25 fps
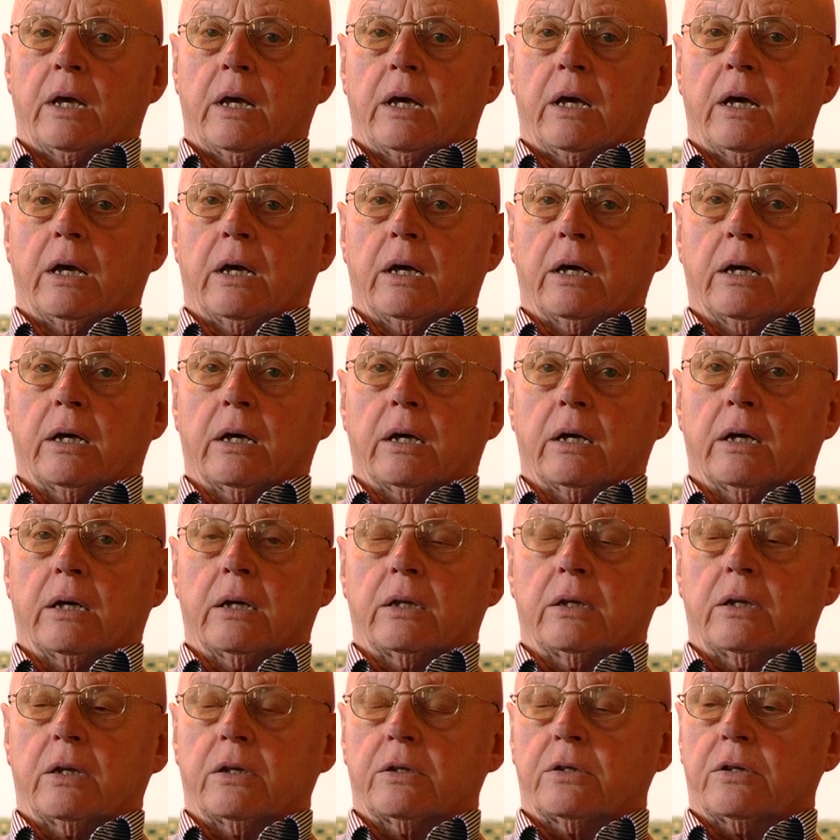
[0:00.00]

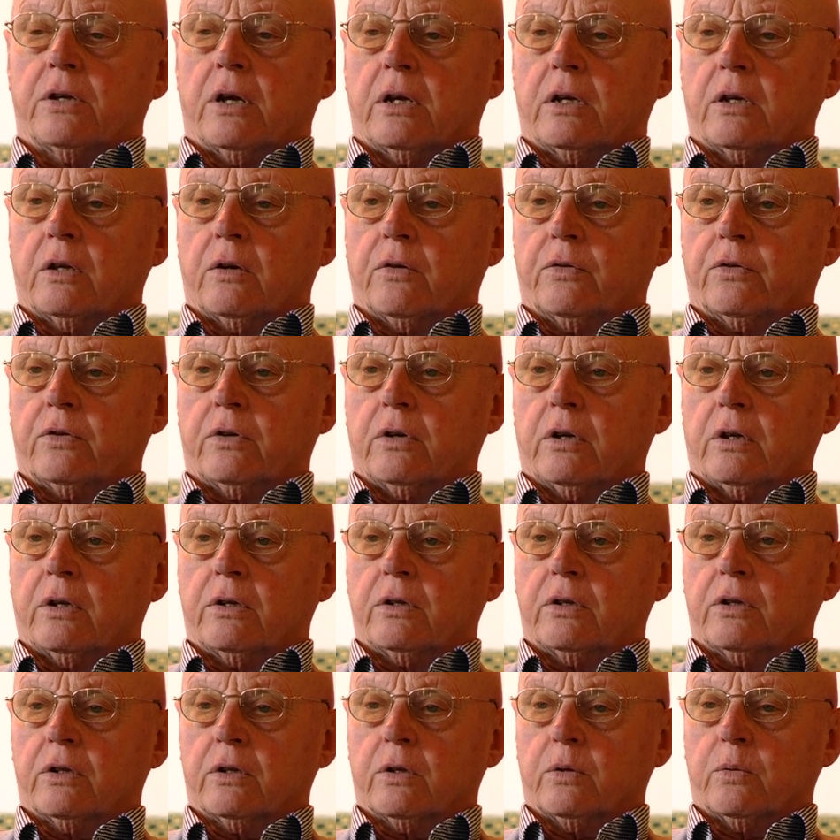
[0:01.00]
the study of
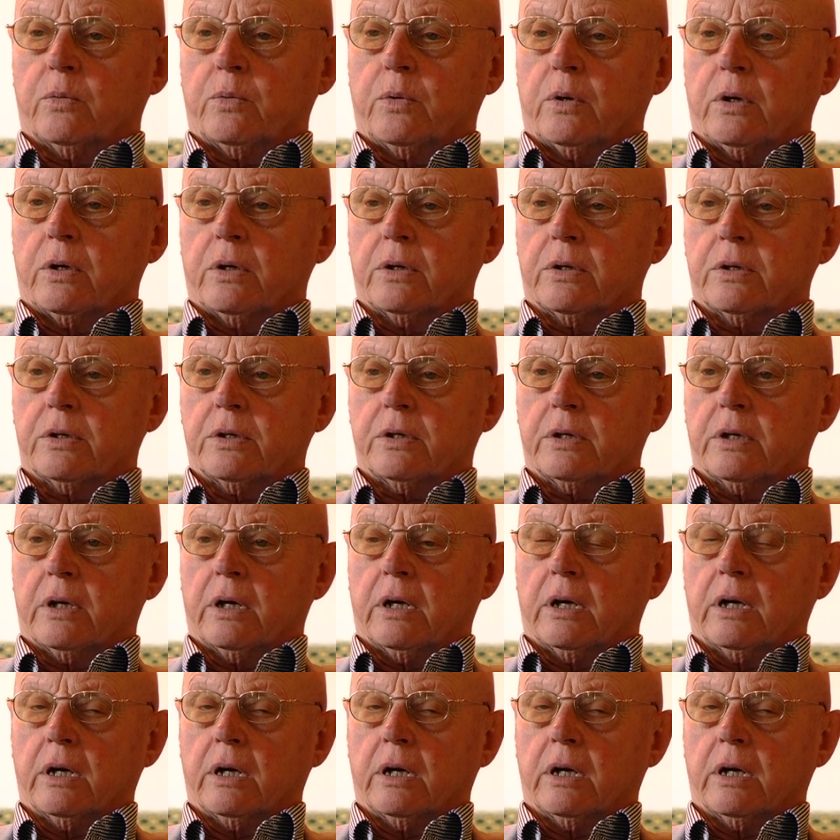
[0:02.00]
culture was